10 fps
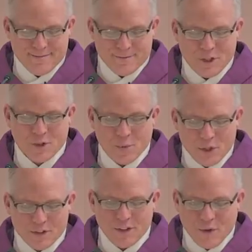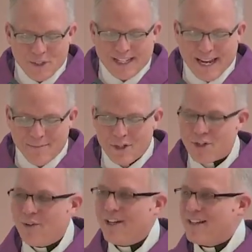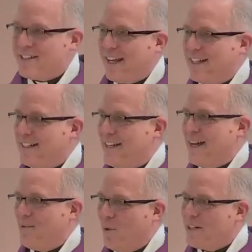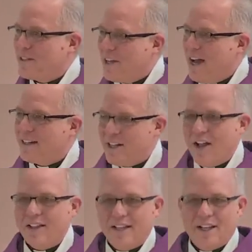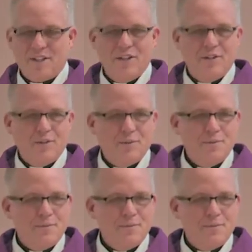So the word of the Lord came to Jonah a second time. What is God calling us to do?